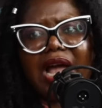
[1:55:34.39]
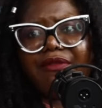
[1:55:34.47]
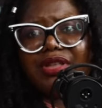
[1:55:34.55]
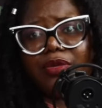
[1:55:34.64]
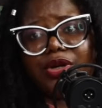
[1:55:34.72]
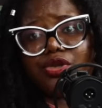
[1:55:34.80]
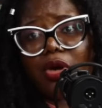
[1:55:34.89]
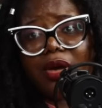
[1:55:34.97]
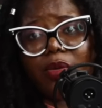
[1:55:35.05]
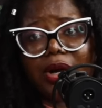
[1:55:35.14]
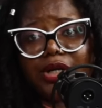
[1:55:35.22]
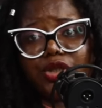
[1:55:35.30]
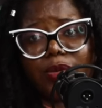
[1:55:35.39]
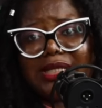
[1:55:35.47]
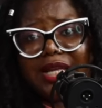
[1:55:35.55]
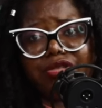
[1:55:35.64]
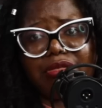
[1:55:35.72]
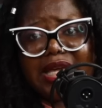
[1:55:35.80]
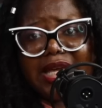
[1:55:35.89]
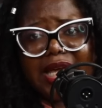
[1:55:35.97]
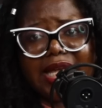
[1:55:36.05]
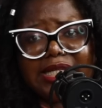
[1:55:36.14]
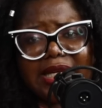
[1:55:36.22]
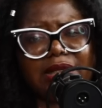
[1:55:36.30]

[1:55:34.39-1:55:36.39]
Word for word: everything was going well. She wanted three kids,